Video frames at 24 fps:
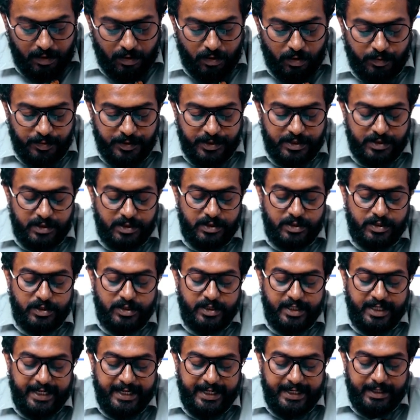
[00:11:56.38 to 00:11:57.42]

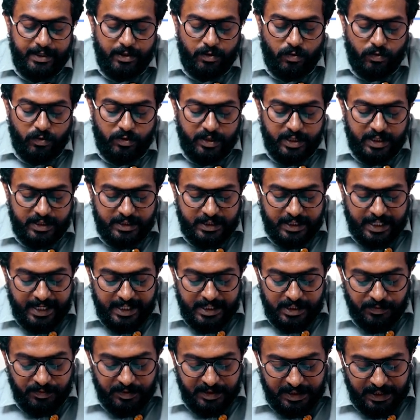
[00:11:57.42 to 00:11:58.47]
Options. Note the
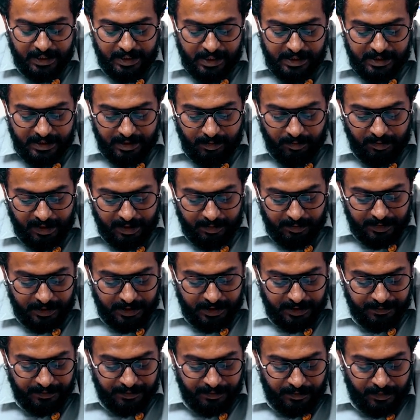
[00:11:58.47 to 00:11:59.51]
child's physical
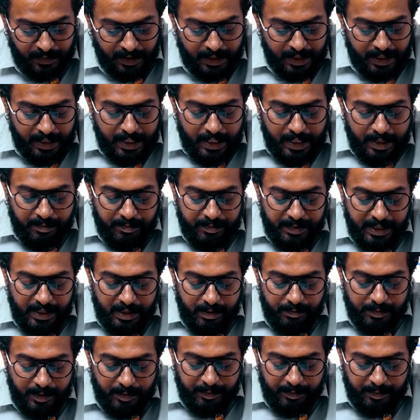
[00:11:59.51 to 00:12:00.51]
symptoms. B.